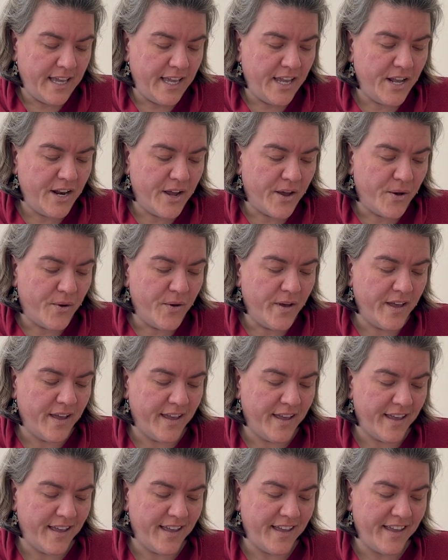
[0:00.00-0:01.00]
You know,
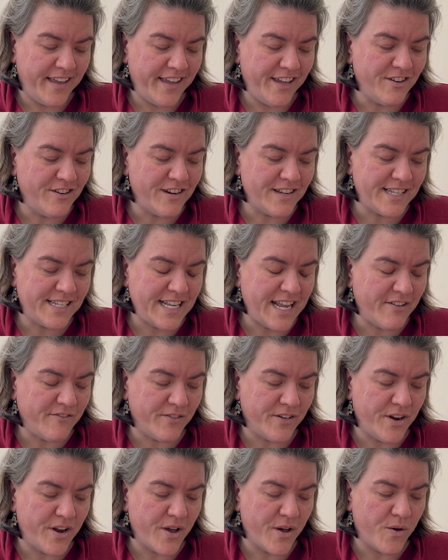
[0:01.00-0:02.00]
you just
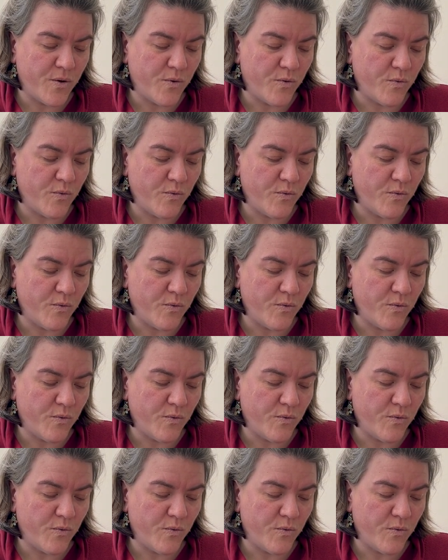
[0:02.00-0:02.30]
never know